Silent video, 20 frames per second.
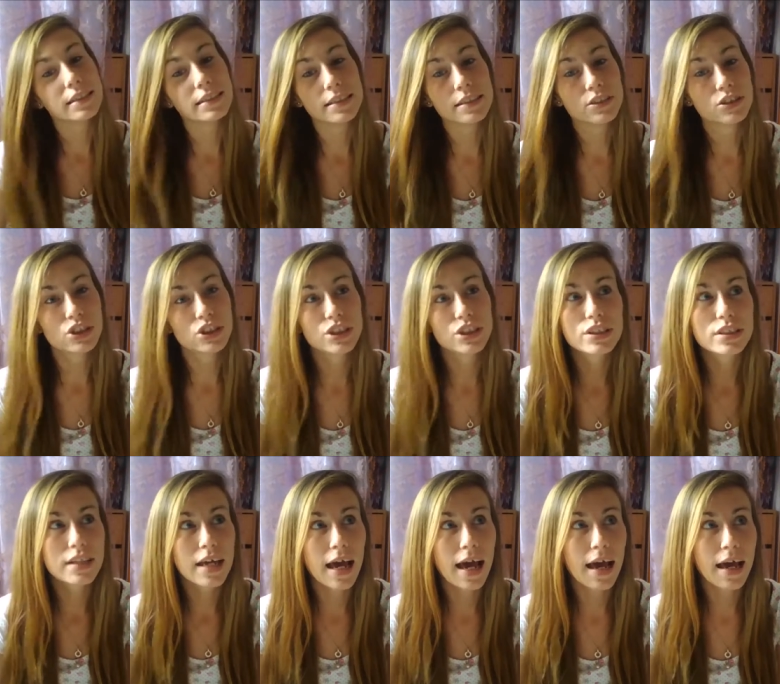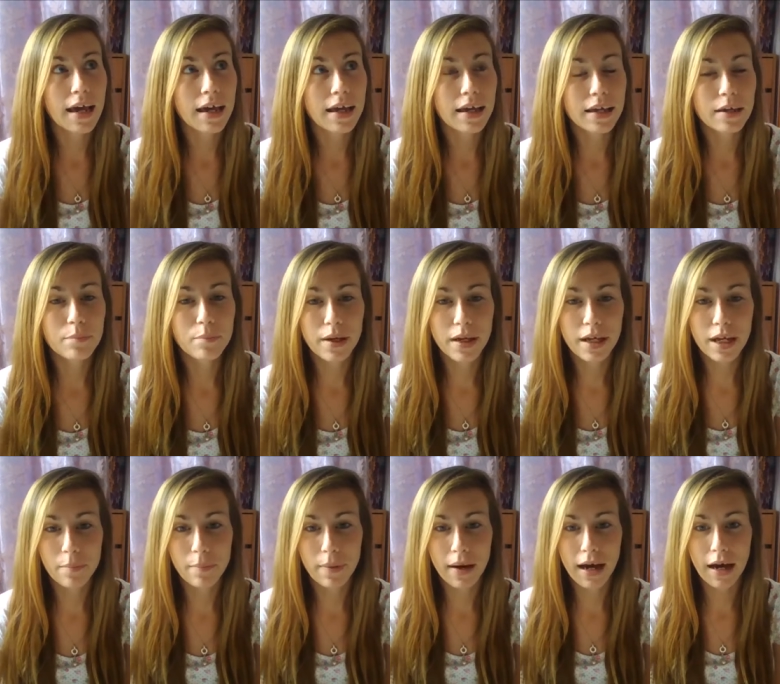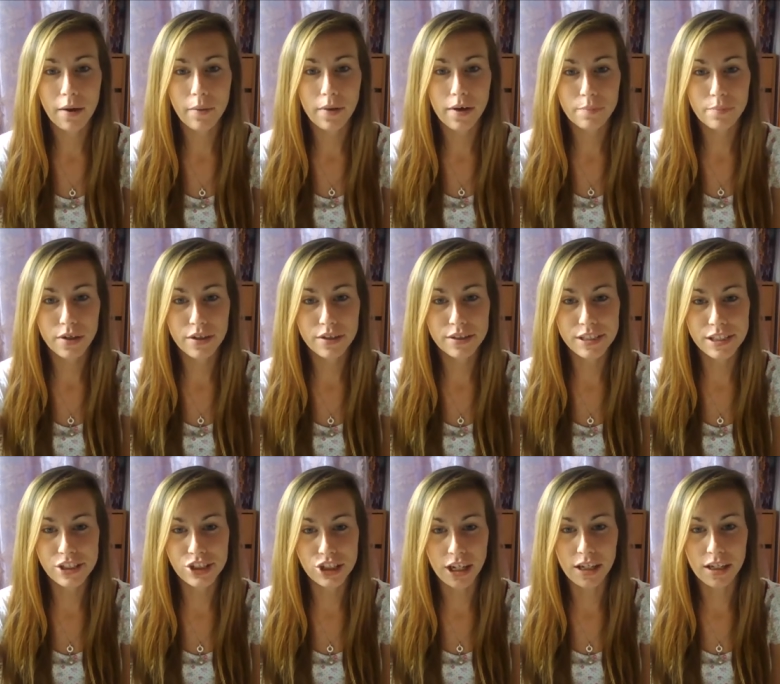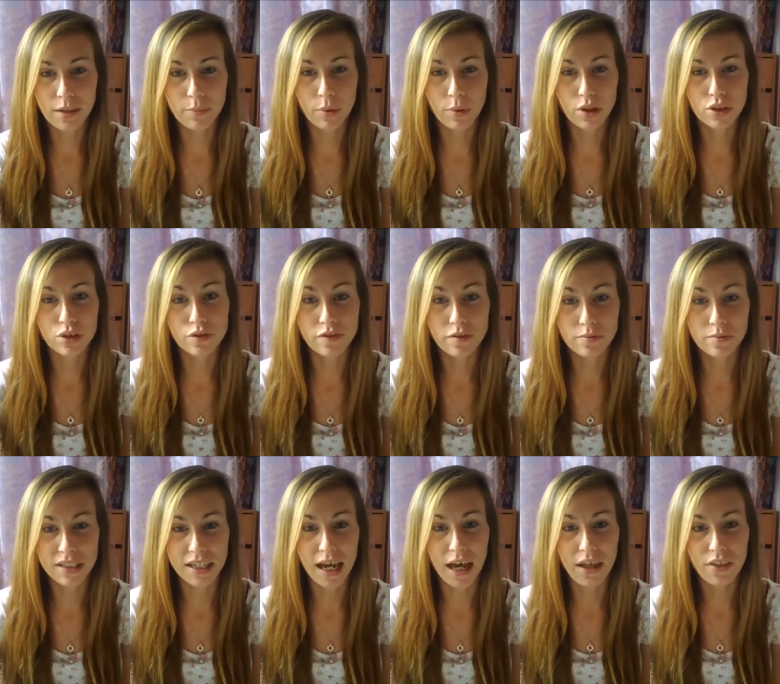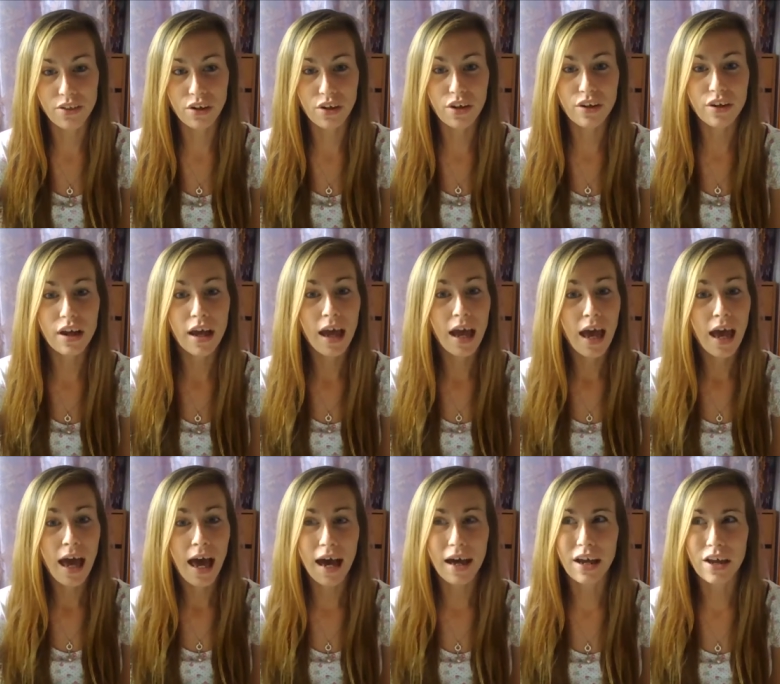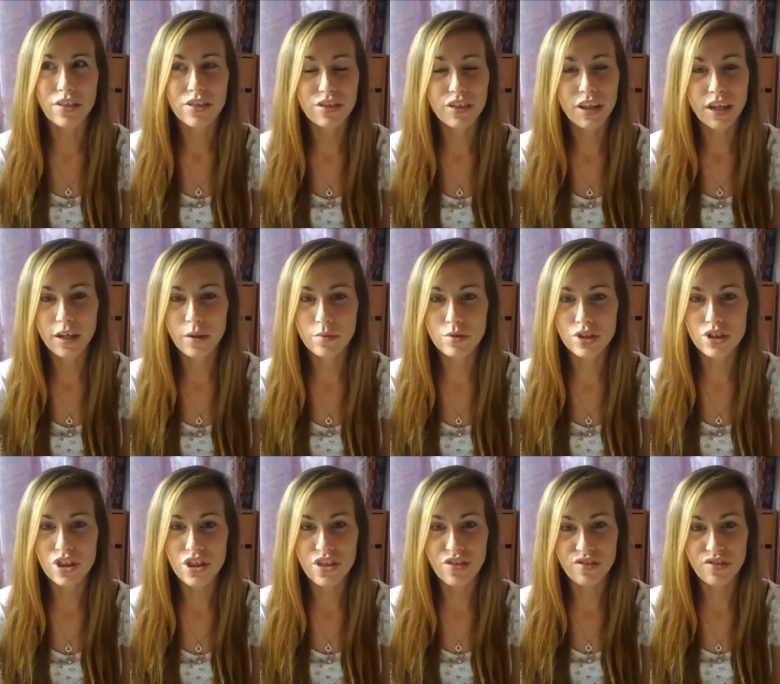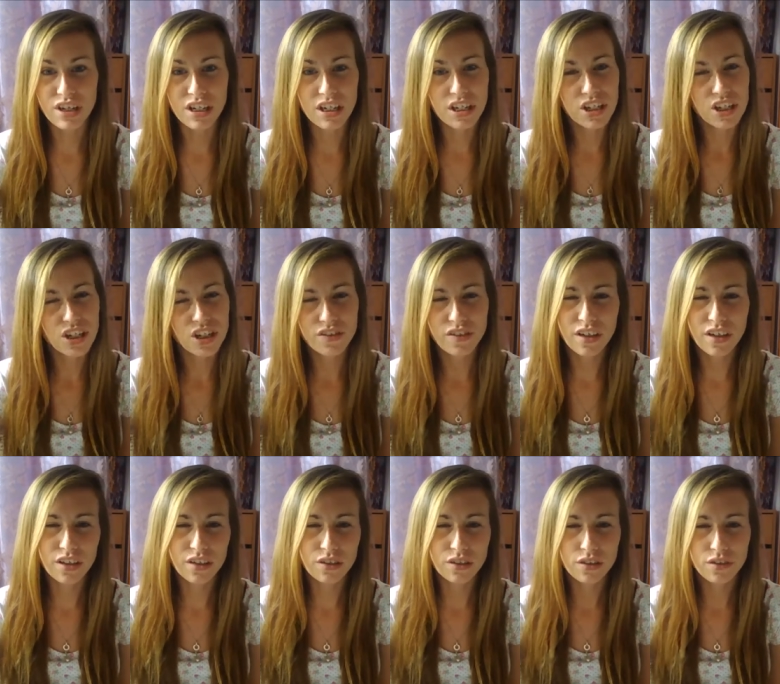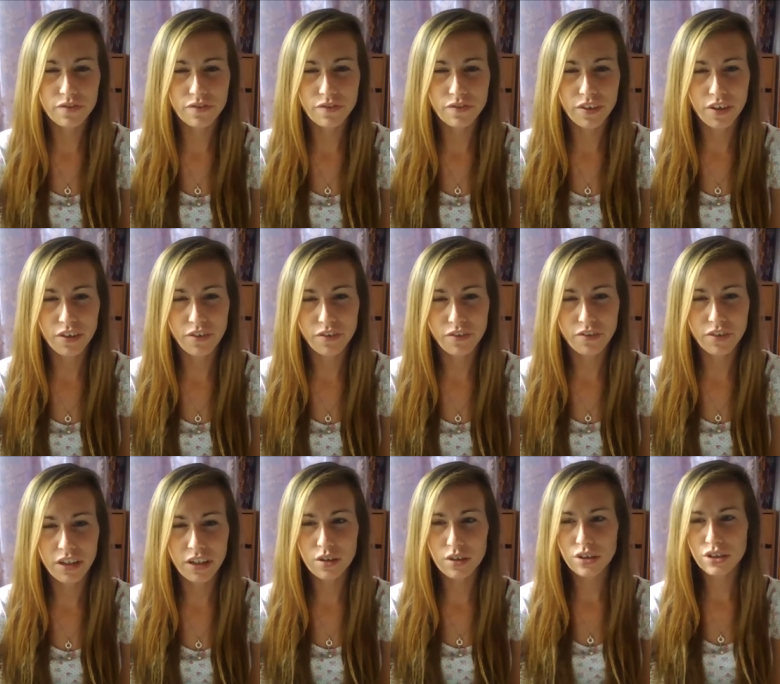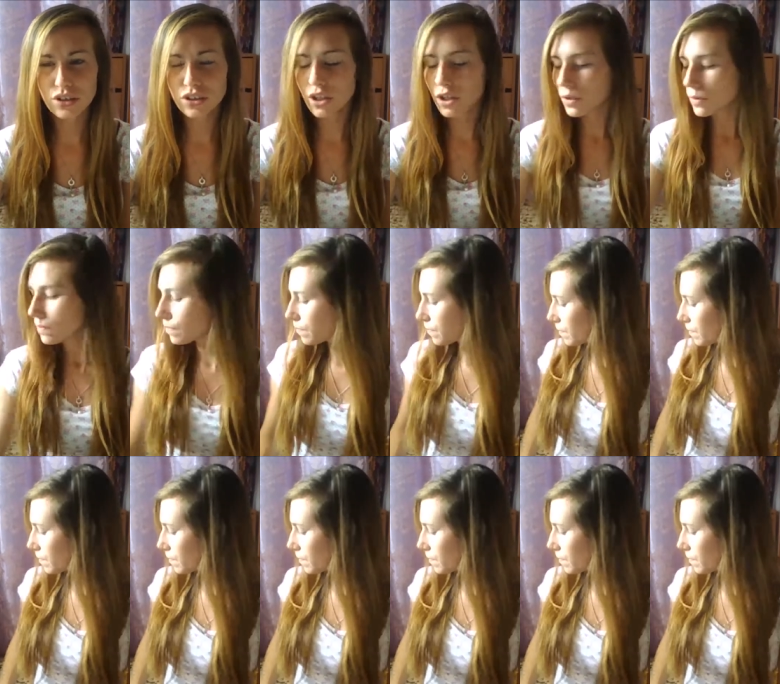it is just a Pink Power protein shaker bottle from Decathlon. I think it was €3.50 or so.